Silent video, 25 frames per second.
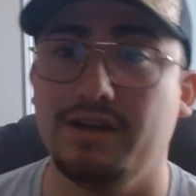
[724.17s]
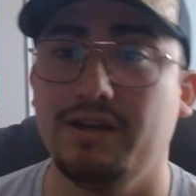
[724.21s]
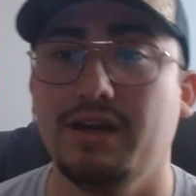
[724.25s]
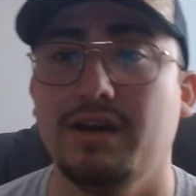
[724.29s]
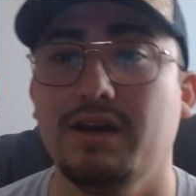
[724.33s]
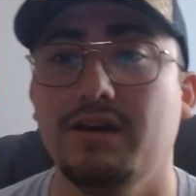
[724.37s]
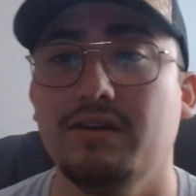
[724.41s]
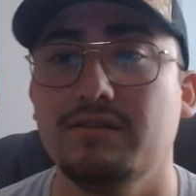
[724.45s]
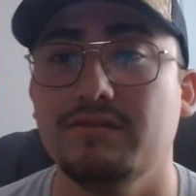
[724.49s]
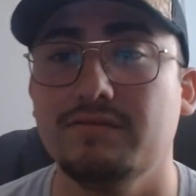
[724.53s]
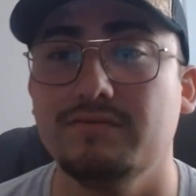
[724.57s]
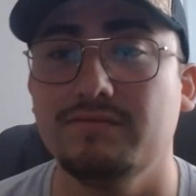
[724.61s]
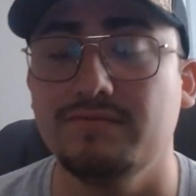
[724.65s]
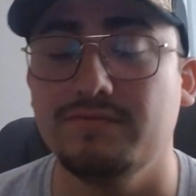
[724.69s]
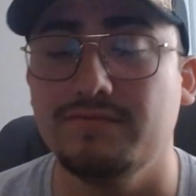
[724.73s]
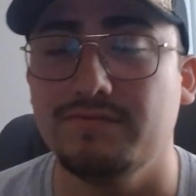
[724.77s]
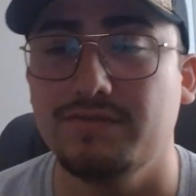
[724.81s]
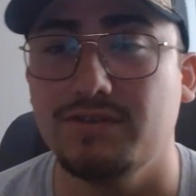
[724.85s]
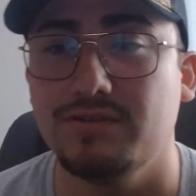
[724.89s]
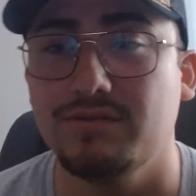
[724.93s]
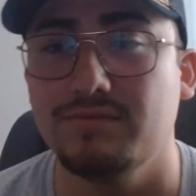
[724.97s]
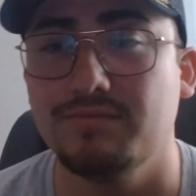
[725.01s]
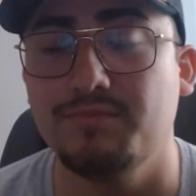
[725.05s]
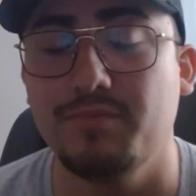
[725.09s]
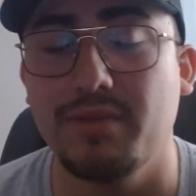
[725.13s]
now,
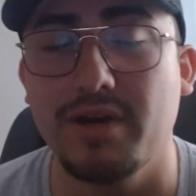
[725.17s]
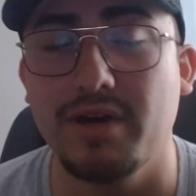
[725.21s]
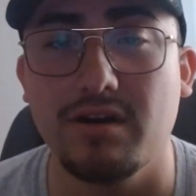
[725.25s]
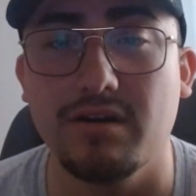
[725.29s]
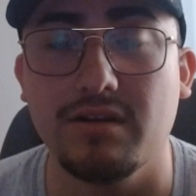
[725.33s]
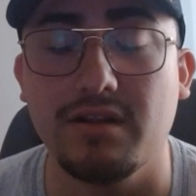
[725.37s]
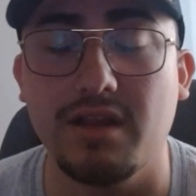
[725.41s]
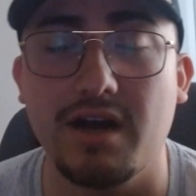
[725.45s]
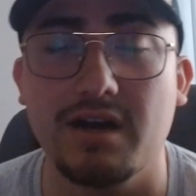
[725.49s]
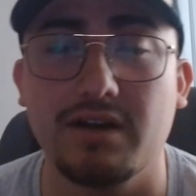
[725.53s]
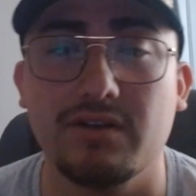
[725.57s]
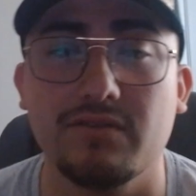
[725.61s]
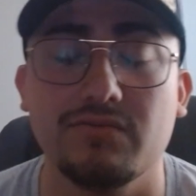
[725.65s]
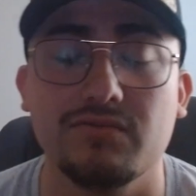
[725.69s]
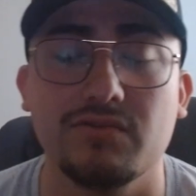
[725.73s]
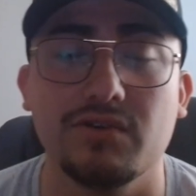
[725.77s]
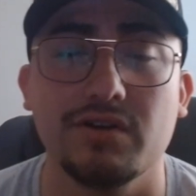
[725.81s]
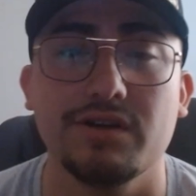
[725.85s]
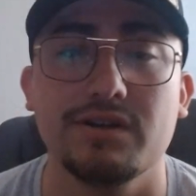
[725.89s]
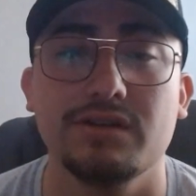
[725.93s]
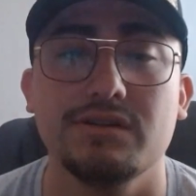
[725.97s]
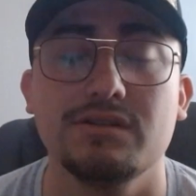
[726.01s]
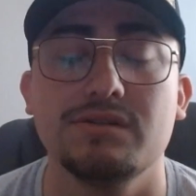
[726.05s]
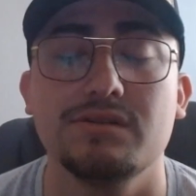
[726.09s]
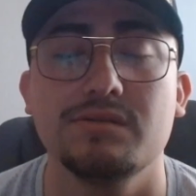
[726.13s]
for better lack of
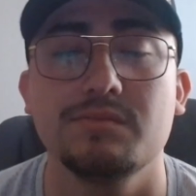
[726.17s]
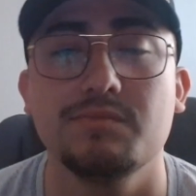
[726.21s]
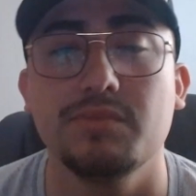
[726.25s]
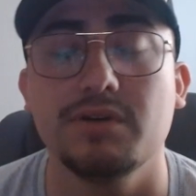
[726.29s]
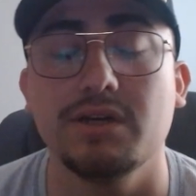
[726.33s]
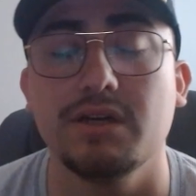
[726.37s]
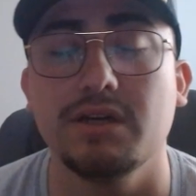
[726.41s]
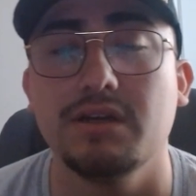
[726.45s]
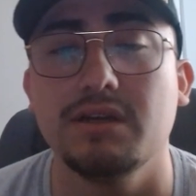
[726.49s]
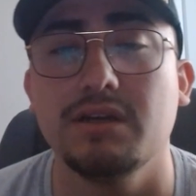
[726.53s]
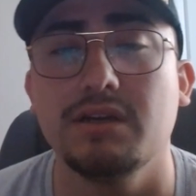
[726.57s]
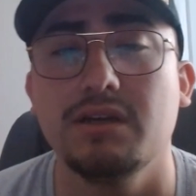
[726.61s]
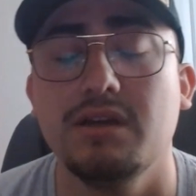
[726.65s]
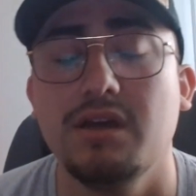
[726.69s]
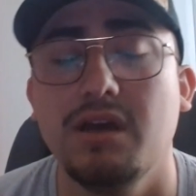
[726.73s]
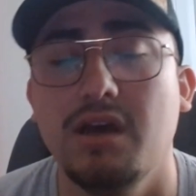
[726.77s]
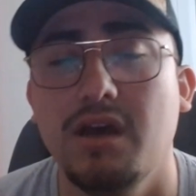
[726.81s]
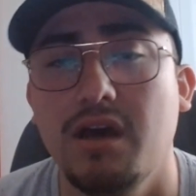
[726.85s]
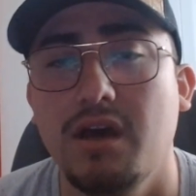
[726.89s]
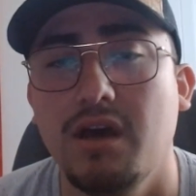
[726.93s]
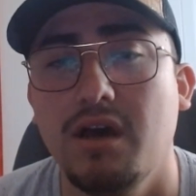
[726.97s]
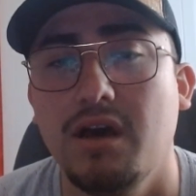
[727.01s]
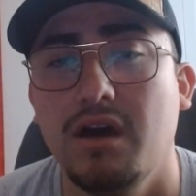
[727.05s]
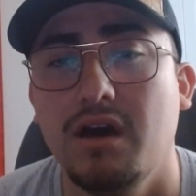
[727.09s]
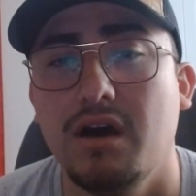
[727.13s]
words, but
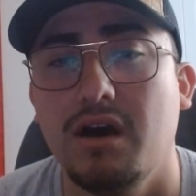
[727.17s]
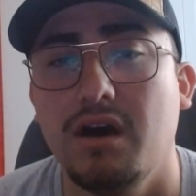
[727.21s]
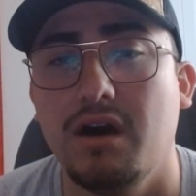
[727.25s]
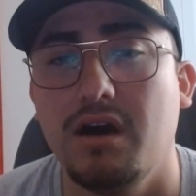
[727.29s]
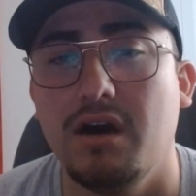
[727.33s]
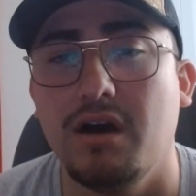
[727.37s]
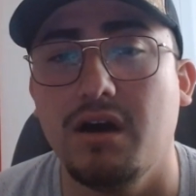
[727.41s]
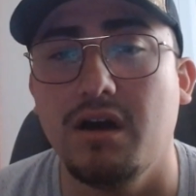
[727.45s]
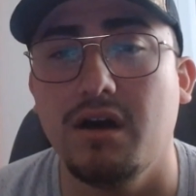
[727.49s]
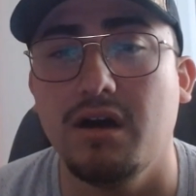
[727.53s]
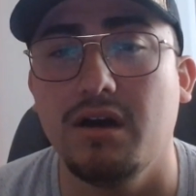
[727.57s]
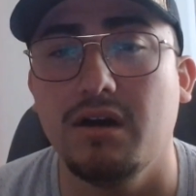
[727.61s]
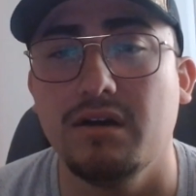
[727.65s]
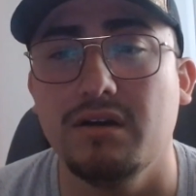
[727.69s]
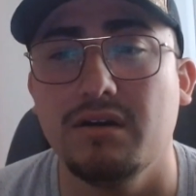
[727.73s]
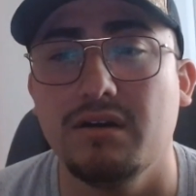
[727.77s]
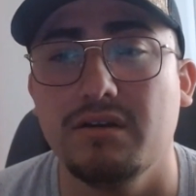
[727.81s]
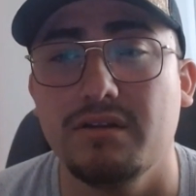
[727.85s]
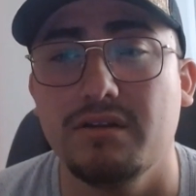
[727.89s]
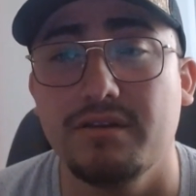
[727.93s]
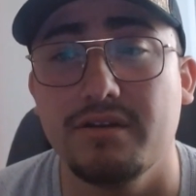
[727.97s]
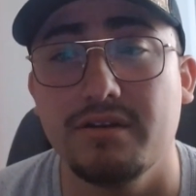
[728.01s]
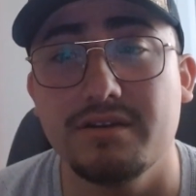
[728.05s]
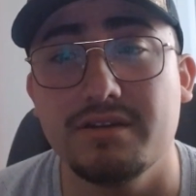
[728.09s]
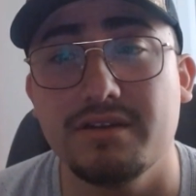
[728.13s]

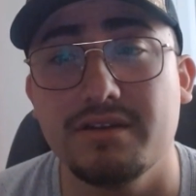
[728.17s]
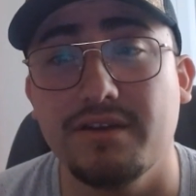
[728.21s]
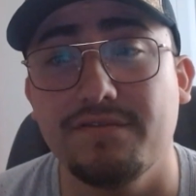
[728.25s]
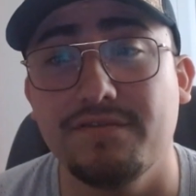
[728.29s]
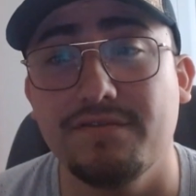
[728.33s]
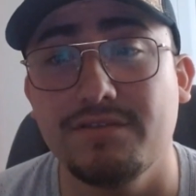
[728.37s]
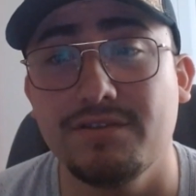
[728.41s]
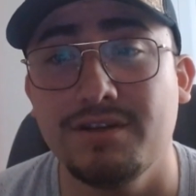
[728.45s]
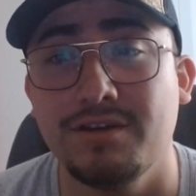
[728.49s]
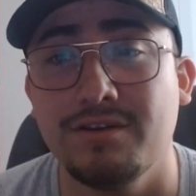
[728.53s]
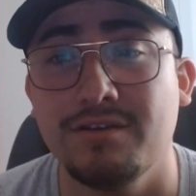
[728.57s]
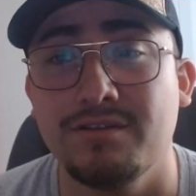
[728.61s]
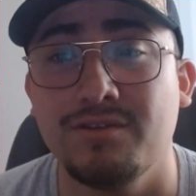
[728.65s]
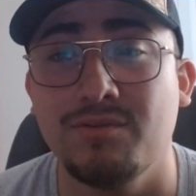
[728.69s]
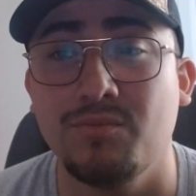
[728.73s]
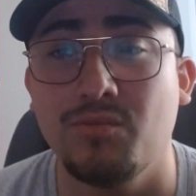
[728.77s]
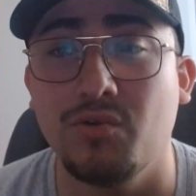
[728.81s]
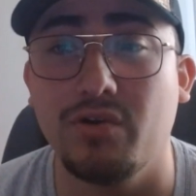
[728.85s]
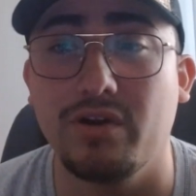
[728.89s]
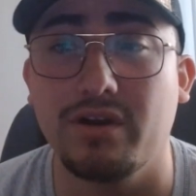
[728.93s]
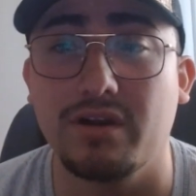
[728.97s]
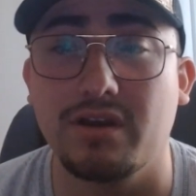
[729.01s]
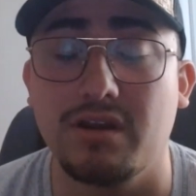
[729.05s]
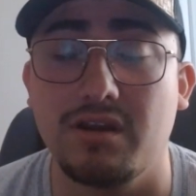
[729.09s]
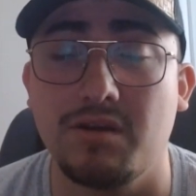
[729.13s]
they're definitely on the
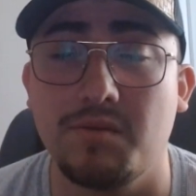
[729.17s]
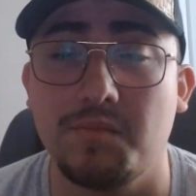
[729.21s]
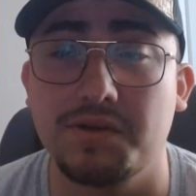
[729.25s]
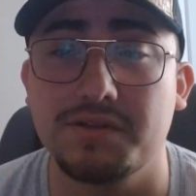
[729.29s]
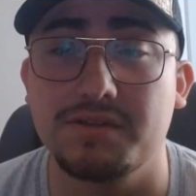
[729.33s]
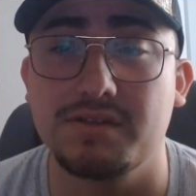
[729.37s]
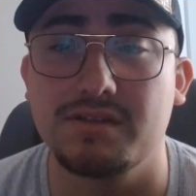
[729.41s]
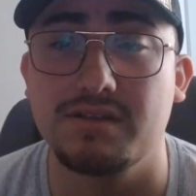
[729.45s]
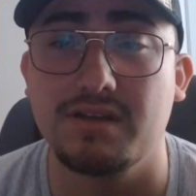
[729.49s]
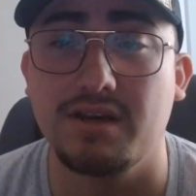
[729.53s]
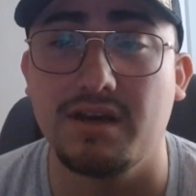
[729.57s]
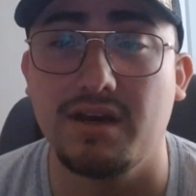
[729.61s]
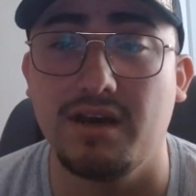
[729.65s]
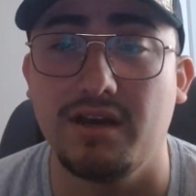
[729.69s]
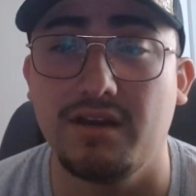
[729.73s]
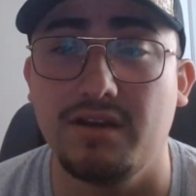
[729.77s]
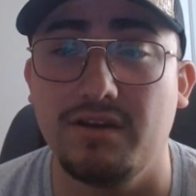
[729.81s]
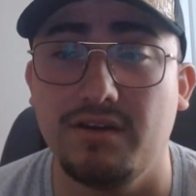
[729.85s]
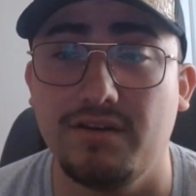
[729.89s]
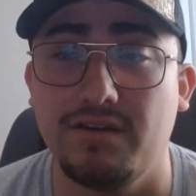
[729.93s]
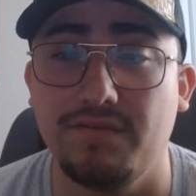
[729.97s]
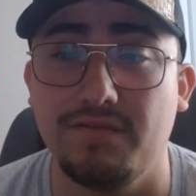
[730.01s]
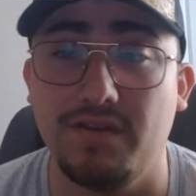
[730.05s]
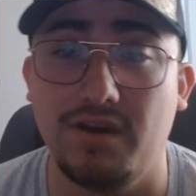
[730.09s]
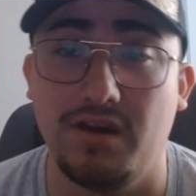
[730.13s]
more economic side
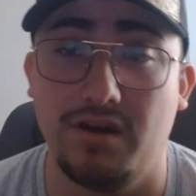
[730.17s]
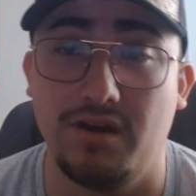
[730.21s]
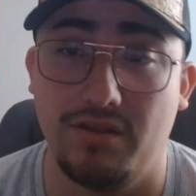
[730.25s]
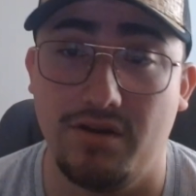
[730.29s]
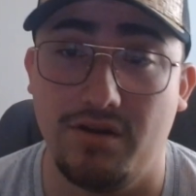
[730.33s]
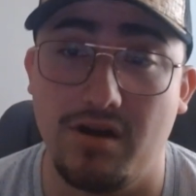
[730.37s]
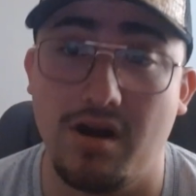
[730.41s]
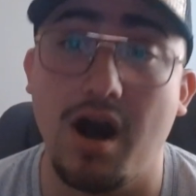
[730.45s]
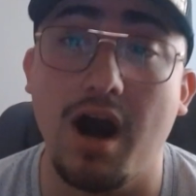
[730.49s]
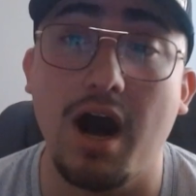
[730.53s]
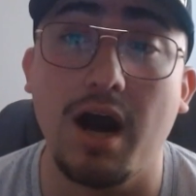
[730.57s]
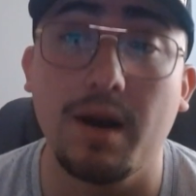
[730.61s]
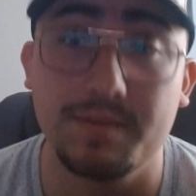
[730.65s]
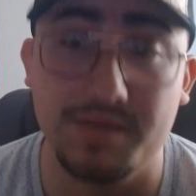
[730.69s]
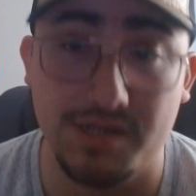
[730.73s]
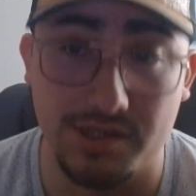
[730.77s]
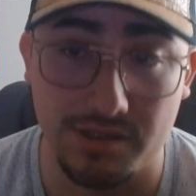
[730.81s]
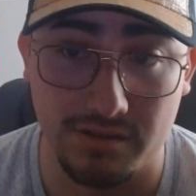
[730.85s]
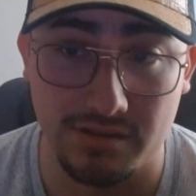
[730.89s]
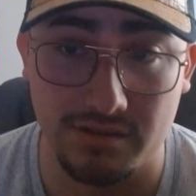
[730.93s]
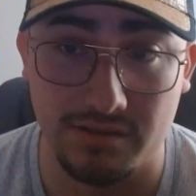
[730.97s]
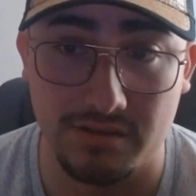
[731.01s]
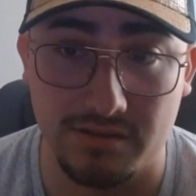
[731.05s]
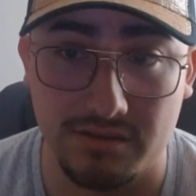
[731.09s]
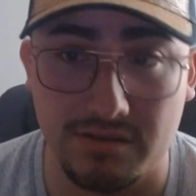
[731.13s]
of the other
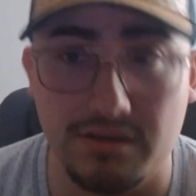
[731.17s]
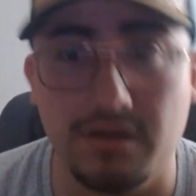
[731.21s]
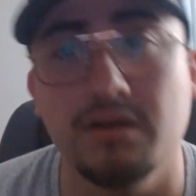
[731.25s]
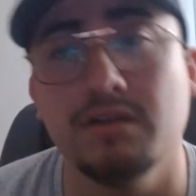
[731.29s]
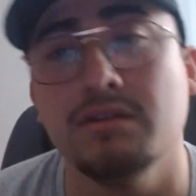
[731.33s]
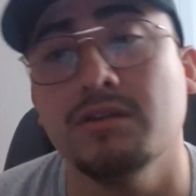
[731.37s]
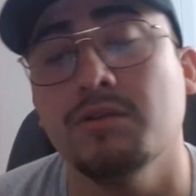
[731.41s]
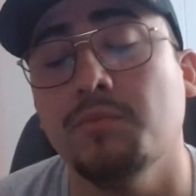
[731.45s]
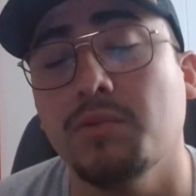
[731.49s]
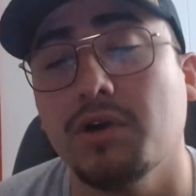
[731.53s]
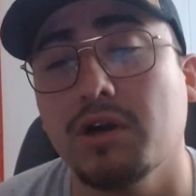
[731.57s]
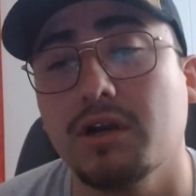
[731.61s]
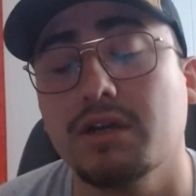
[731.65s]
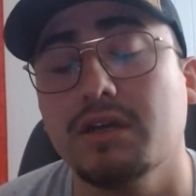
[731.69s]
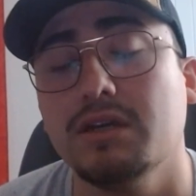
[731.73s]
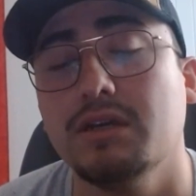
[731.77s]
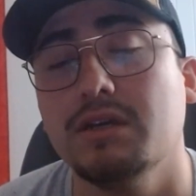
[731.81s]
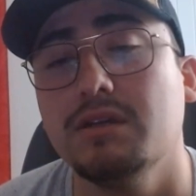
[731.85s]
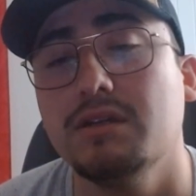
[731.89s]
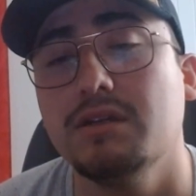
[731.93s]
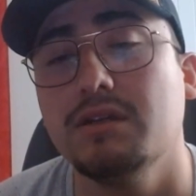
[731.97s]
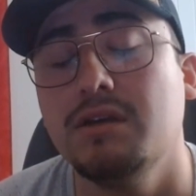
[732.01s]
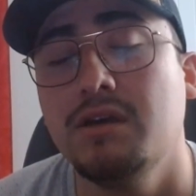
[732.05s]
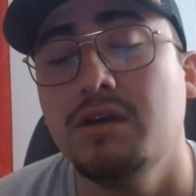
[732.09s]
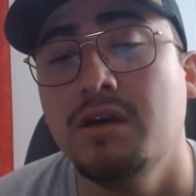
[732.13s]
options on the
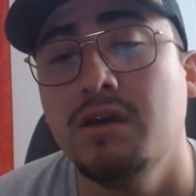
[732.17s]
market.